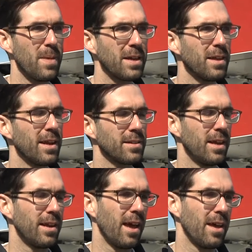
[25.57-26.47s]

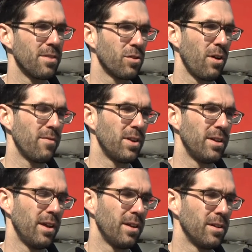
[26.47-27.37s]
magnetic data and the
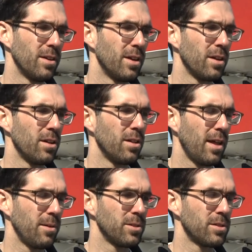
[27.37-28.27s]
gravity data, it'll
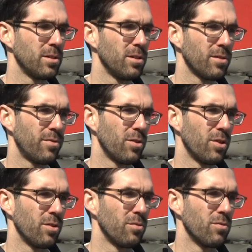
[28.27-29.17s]
allow us to look
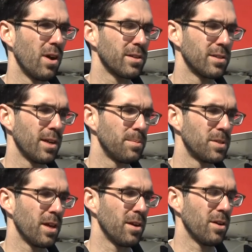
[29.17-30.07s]
for rock
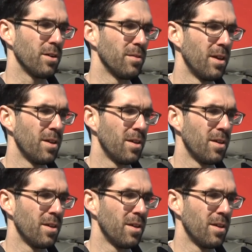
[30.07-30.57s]
types that are